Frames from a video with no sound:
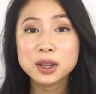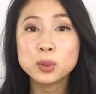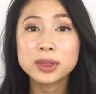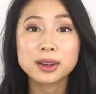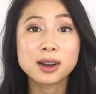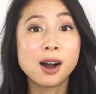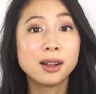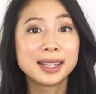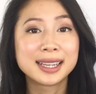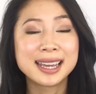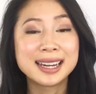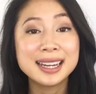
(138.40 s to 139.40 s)
with a
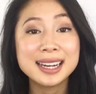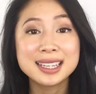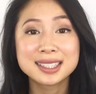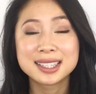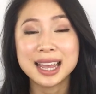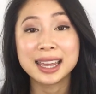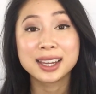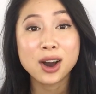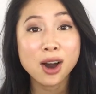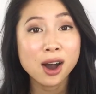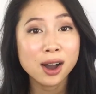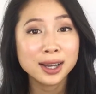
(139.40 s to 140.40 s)
calling, it is a
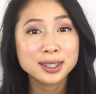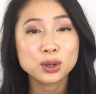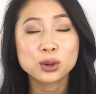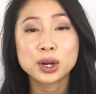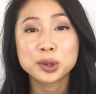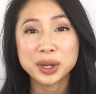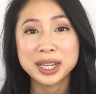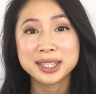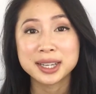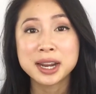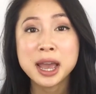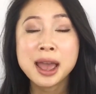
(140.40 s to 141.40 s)
cause or a
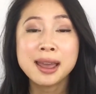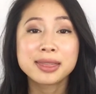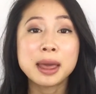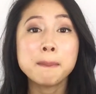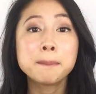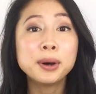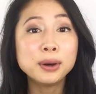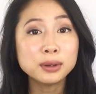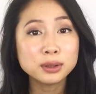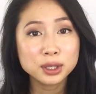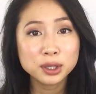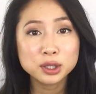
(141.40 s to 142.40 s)
reason that
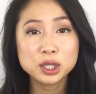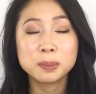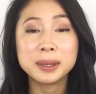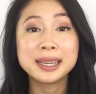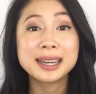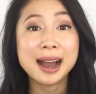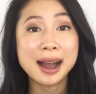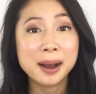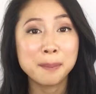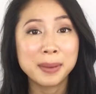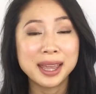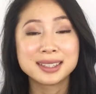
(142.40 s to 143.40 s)
pulls you to
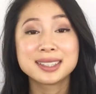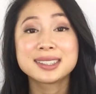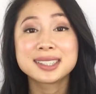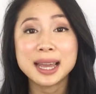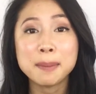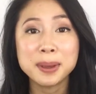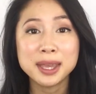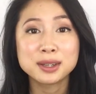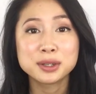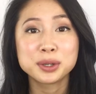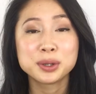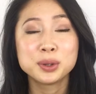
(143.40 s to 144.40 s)
become and to step
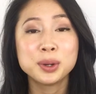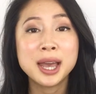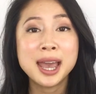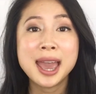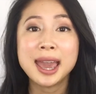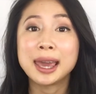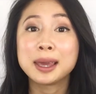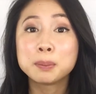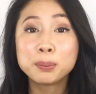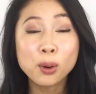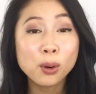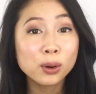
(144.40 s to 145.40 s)
into a
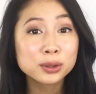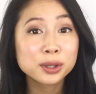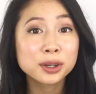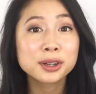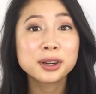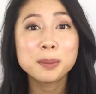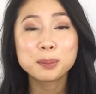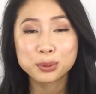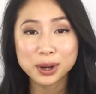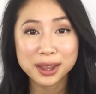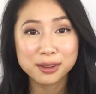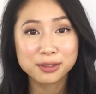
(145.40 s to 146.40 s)
bolder,
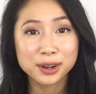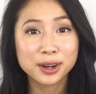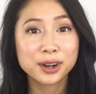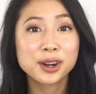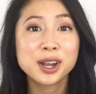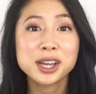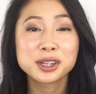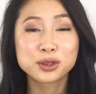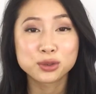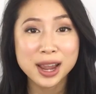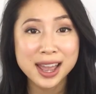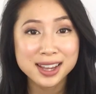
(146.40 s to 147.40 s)
braver,
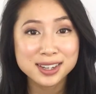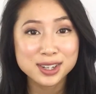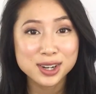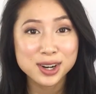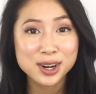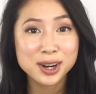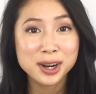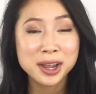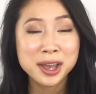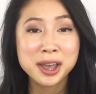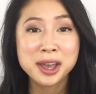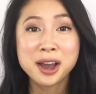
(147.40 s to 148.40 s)
grander,
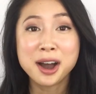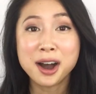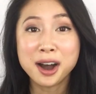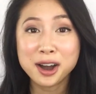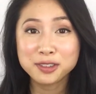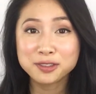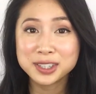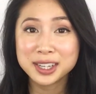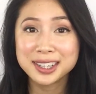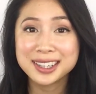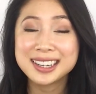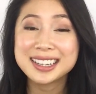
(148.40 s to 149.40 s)

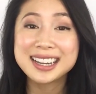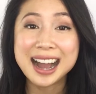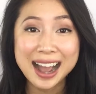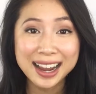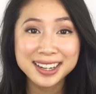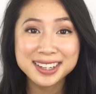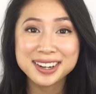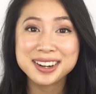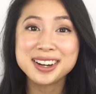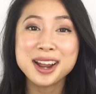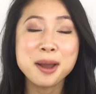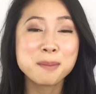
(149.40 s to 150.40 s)
often
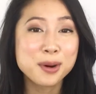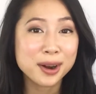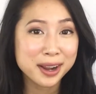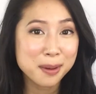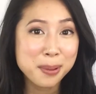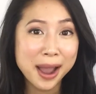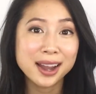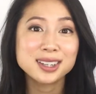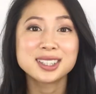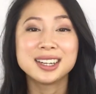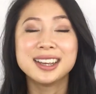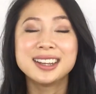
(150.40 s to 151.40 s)
kinder and more
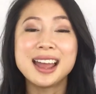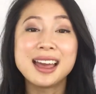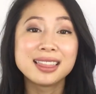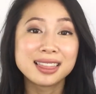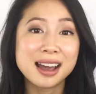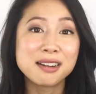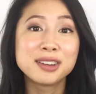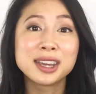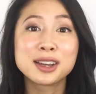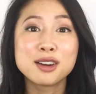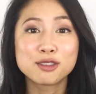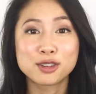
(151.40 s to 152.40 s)
compassionate and
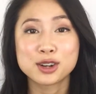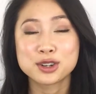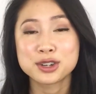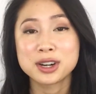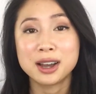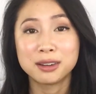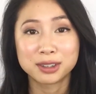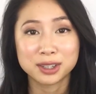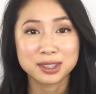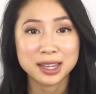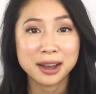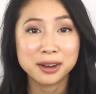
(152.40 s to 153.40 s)
loving version of
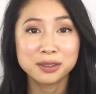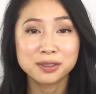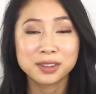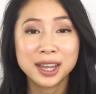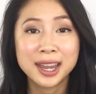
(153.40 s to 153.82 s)
yourself.